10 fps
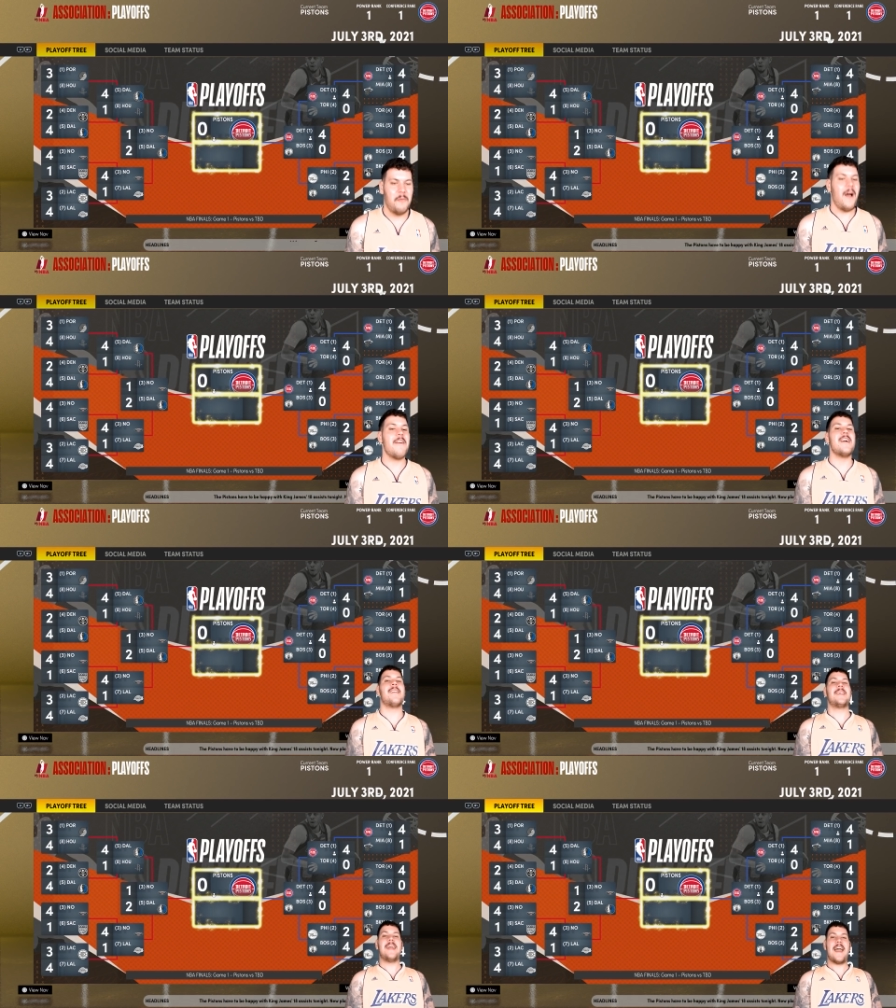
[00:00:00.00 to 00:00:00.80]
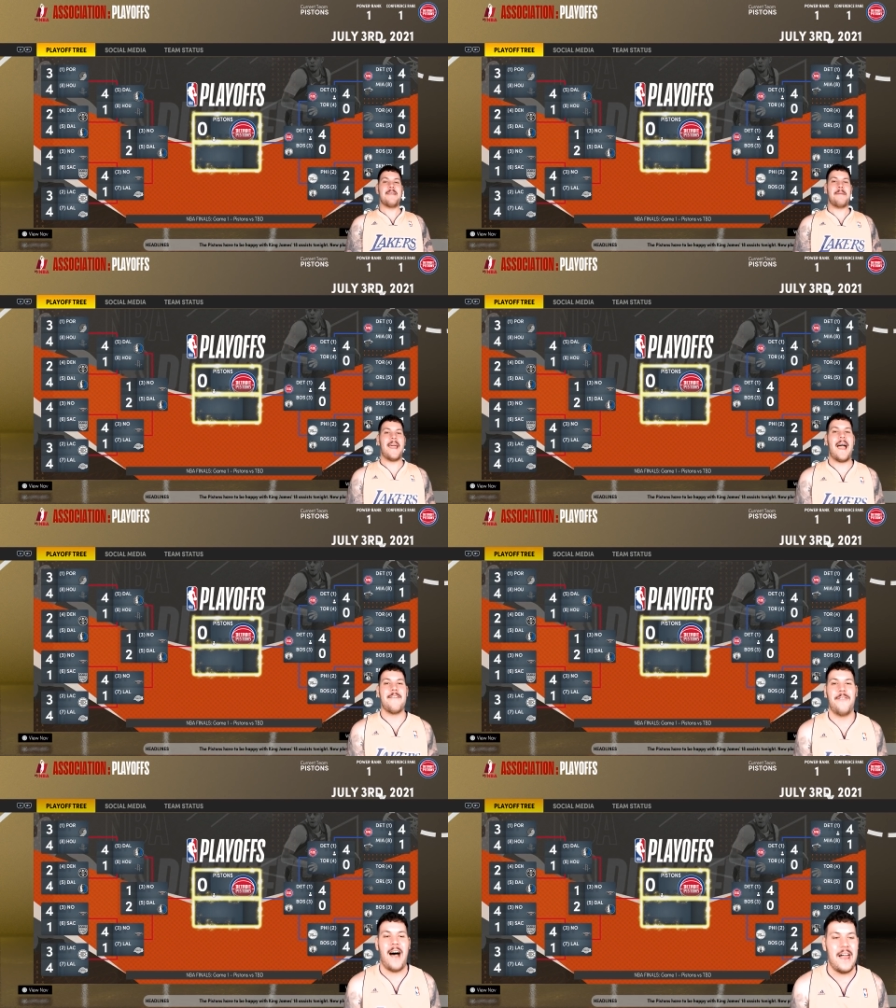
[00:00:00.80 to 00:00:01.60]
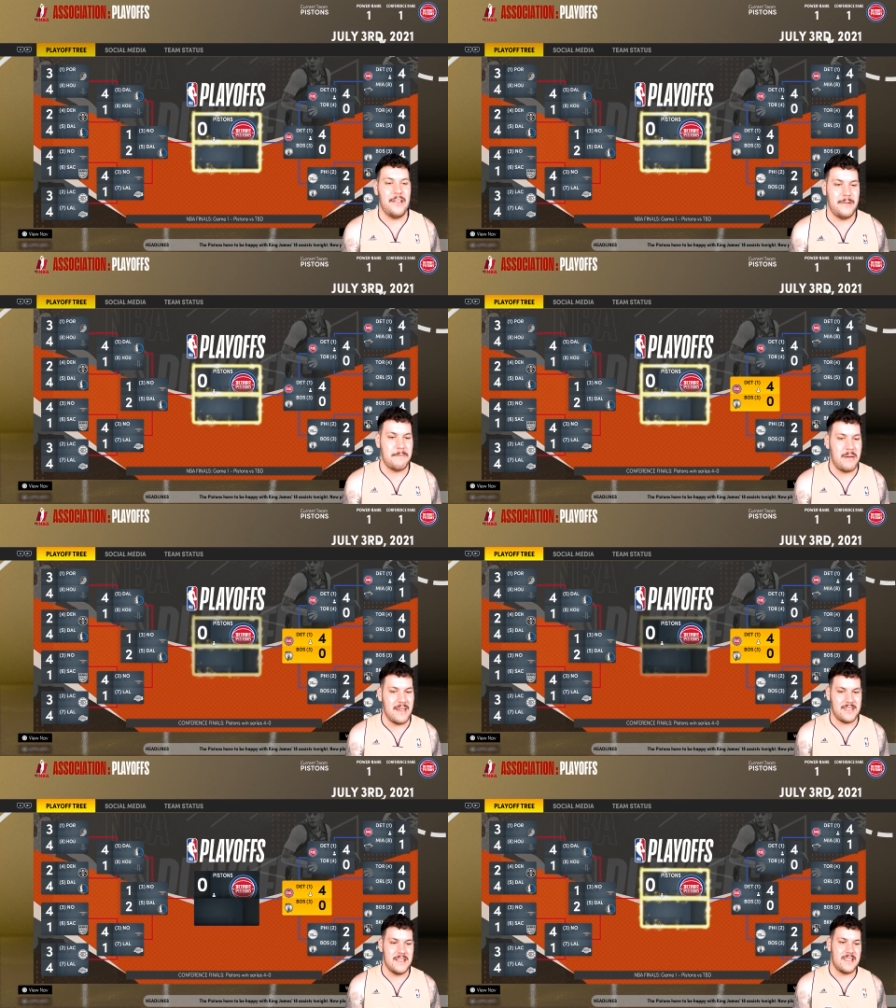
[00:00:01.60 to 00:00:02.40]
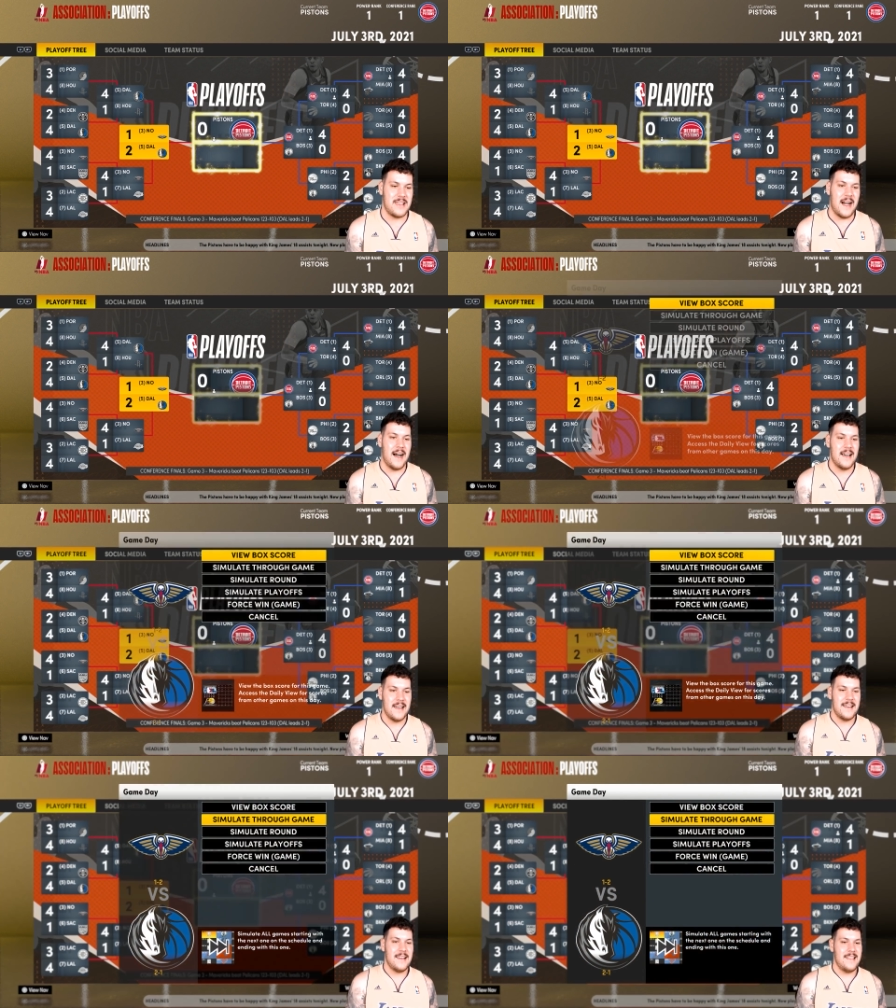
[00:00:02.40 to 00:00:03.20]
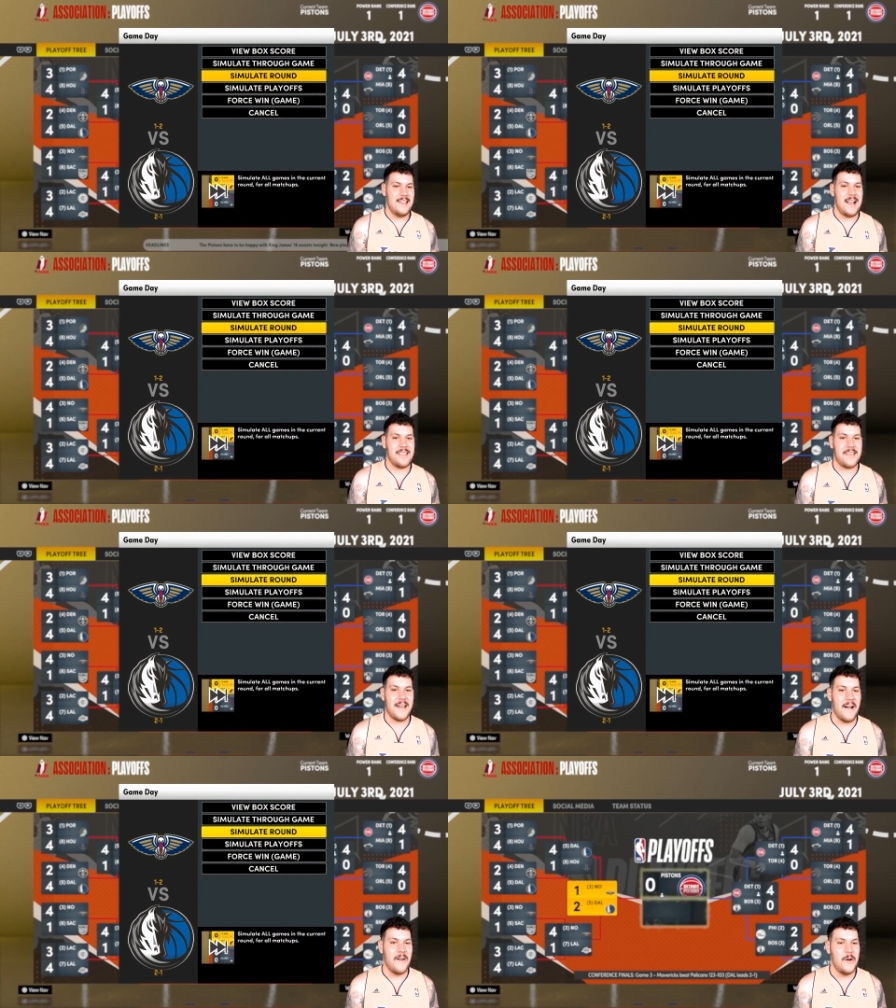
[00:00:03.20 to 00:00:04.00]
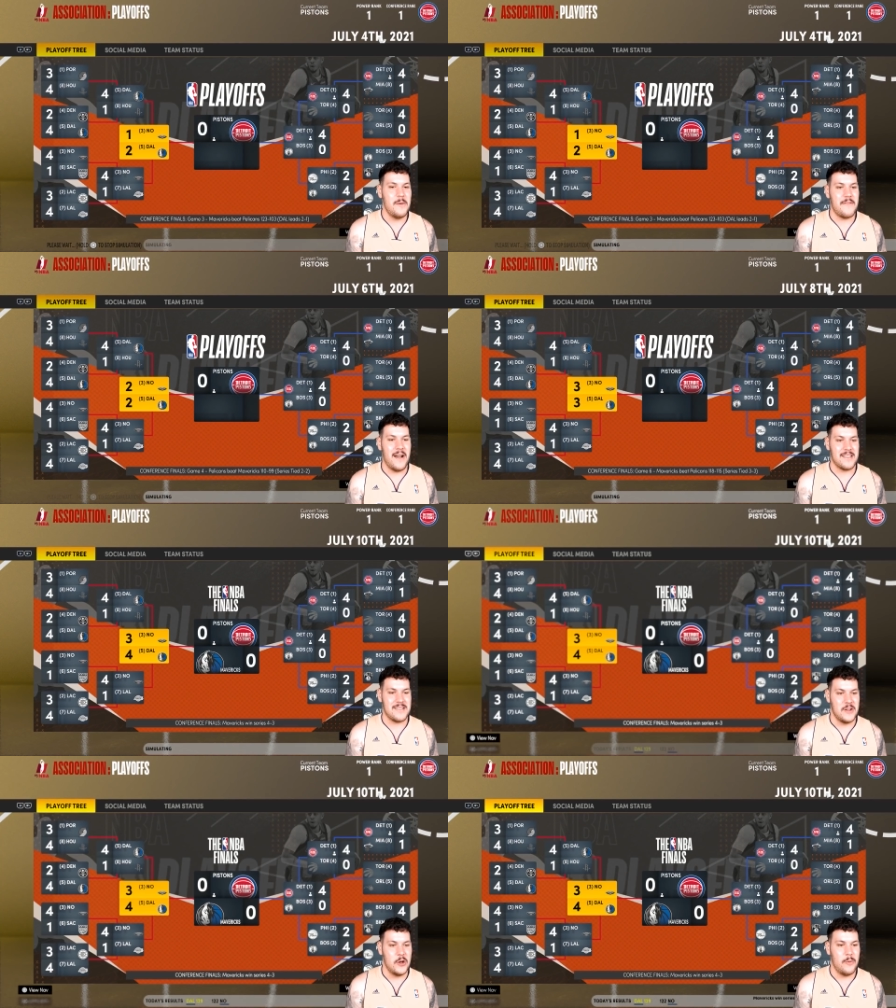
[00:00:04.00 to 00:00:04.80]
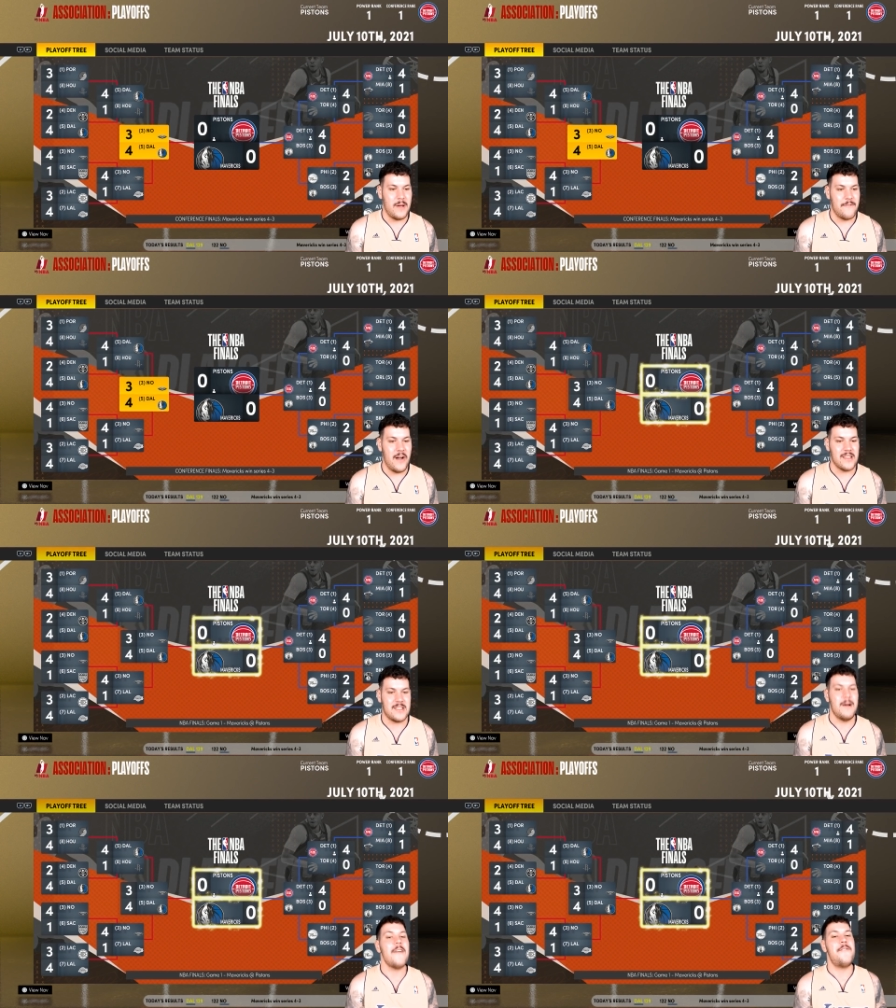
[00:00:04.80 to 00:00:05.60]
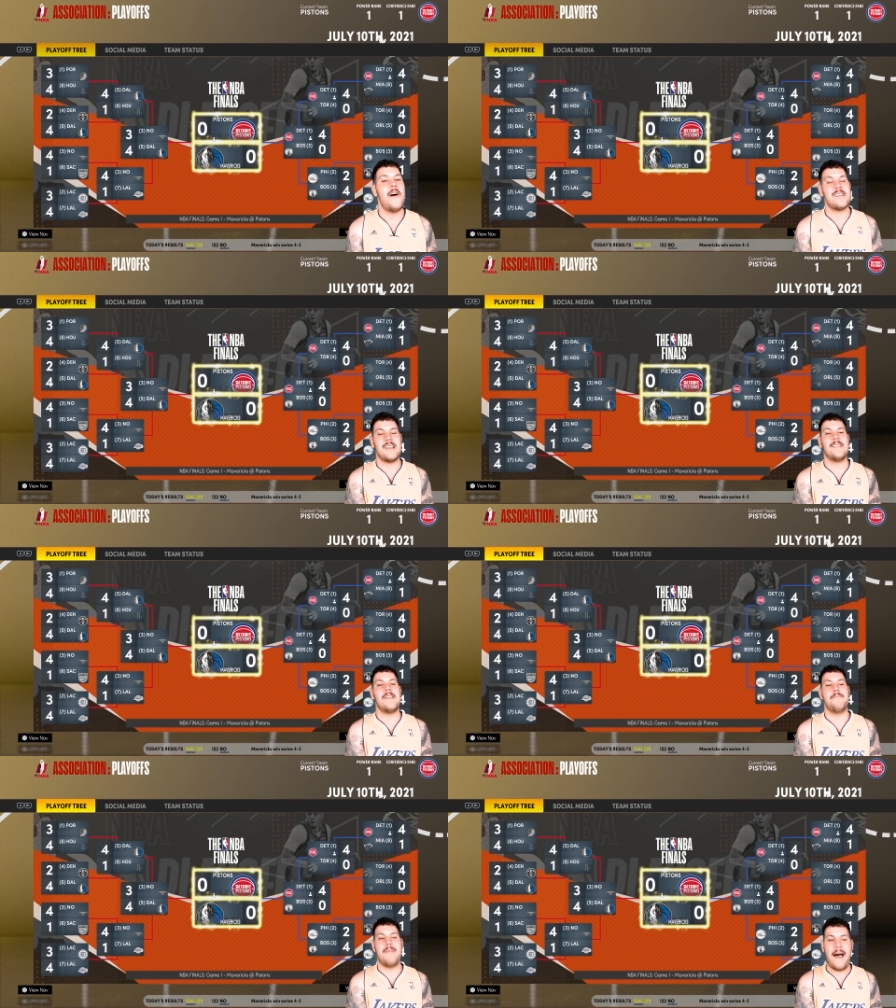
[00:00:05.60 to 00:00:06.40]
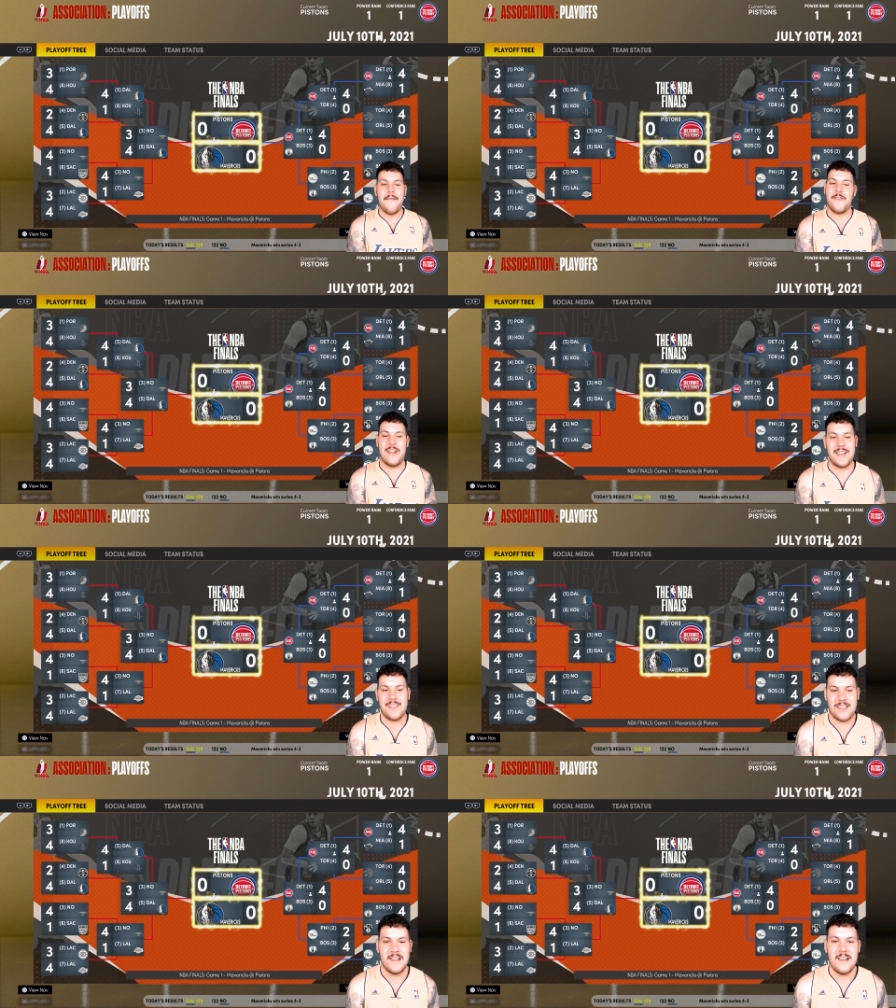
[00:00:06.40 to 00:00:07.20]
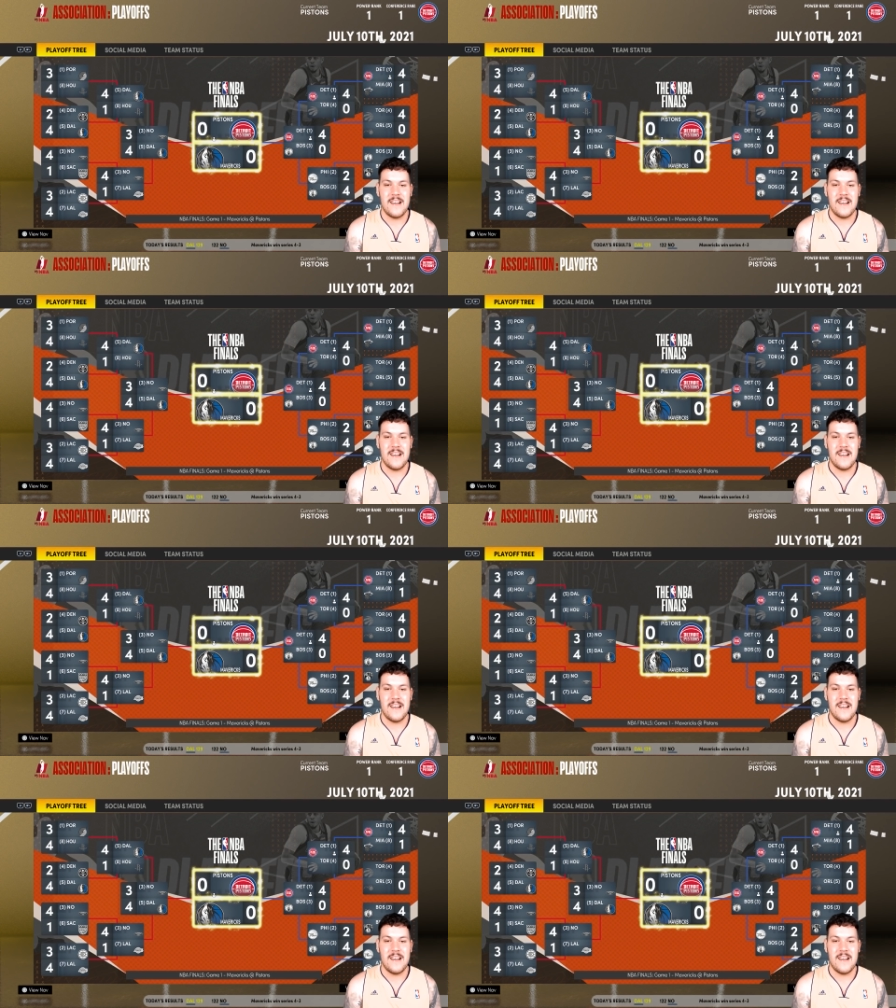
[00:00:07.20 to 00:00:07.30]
We're into the NBA Finals with the Pistons here. Let's go. Who we versing? We're versing the Mavericks.